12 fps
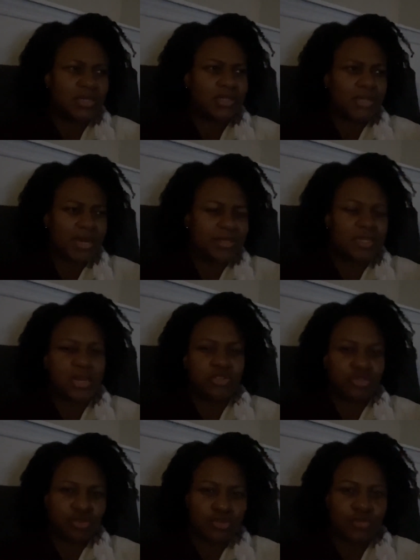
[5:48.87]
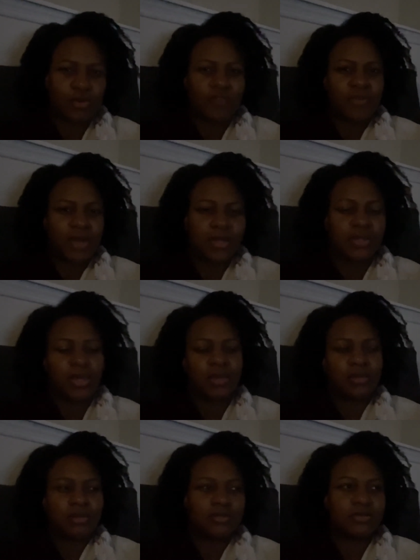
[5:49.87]
like teenage girls who have had
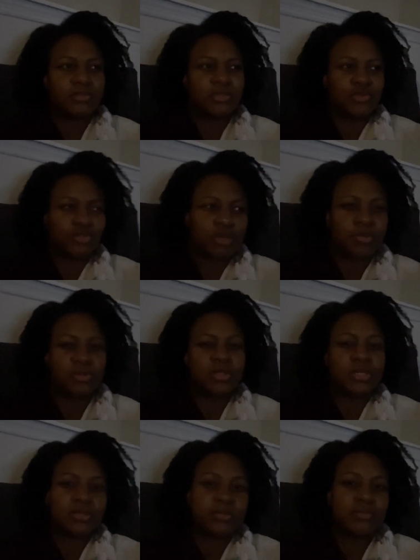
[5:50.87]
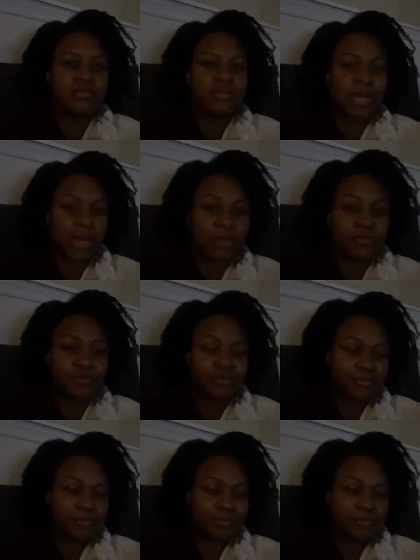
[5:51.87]
like trouble in life.